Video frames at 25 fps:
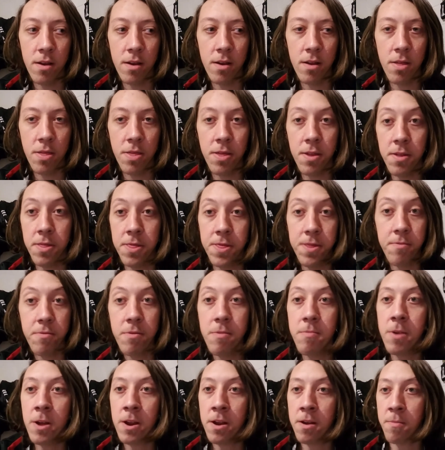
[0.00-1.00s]
the three
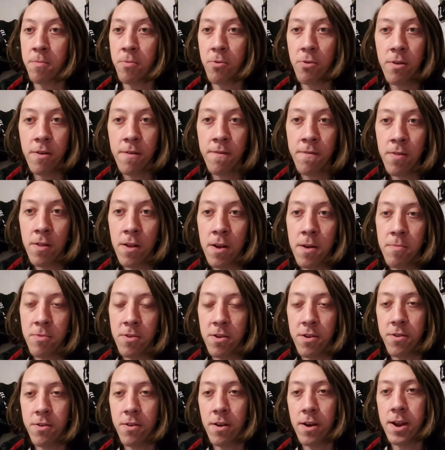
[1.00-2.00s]
betting pre-flop to
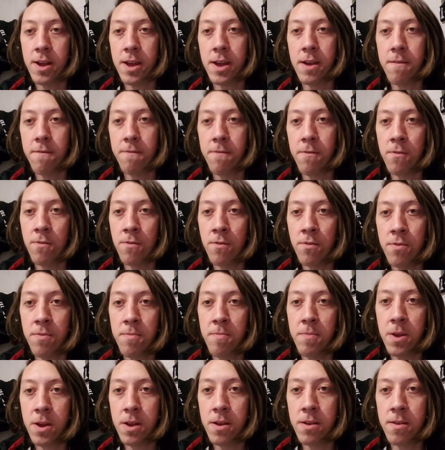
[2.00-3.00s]
try to get folds,
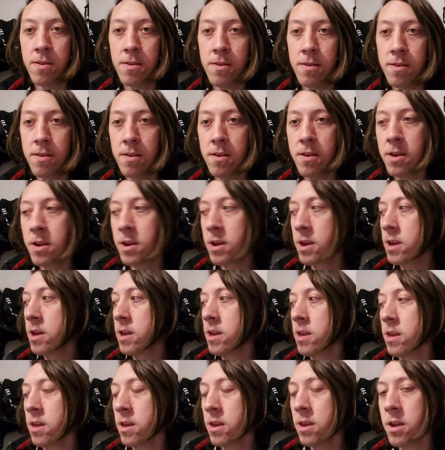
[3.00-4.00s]
because
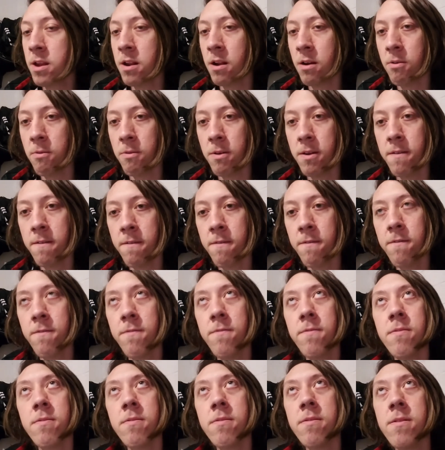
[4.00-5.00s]
if
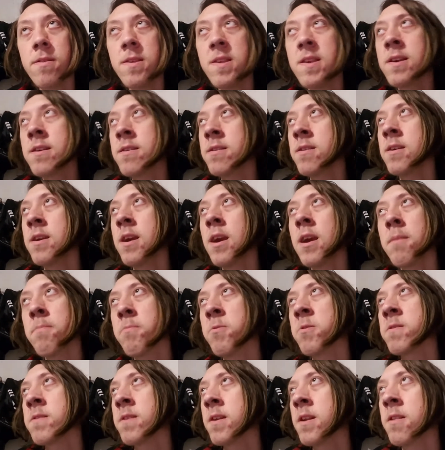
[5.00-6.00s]

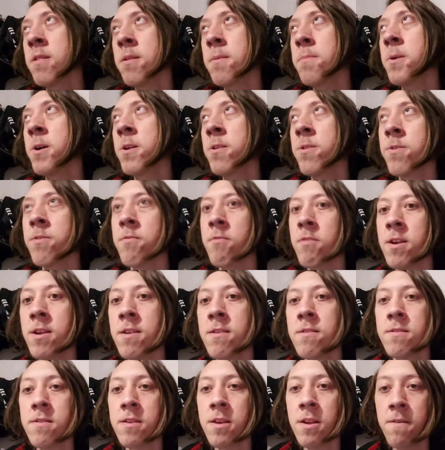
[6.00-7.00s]
68% of the button's range
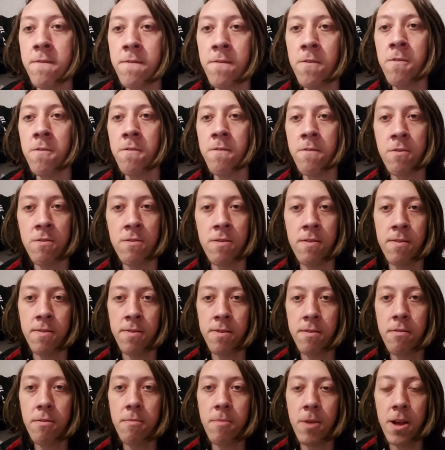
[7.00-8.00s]
is going to fold versus
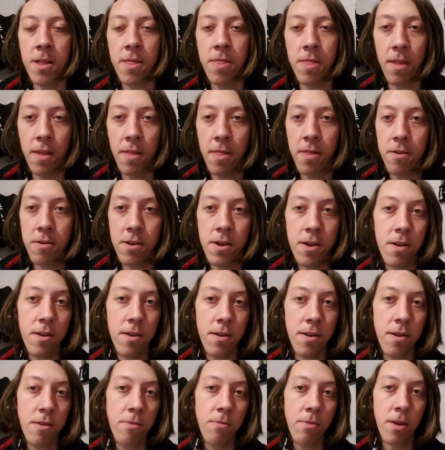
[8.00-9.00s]
three bet, then they're
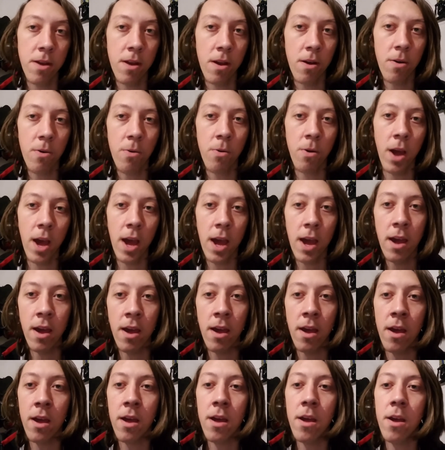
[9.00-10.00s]
doing okay
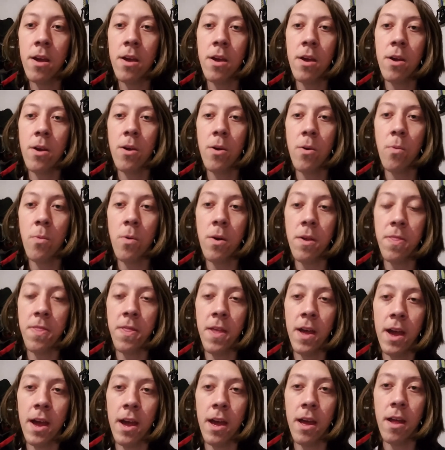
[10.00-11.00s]
with
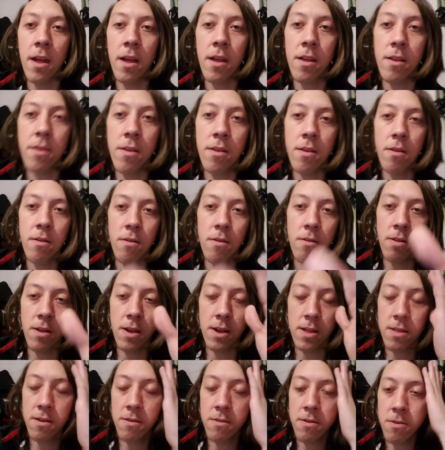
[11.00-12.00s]
that, or like
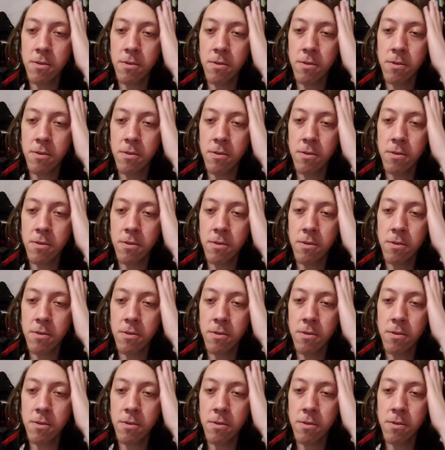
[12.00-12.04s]
they're doing